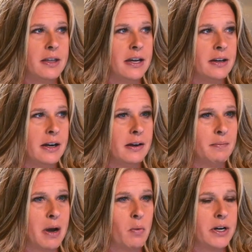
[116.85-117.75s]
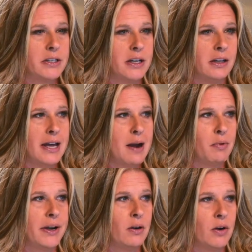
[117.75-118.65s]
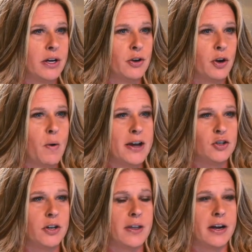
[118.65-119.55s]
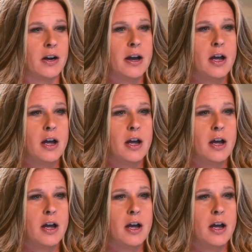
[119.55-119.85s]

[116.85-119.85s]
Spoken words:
I wanted to elaborate on in your question there.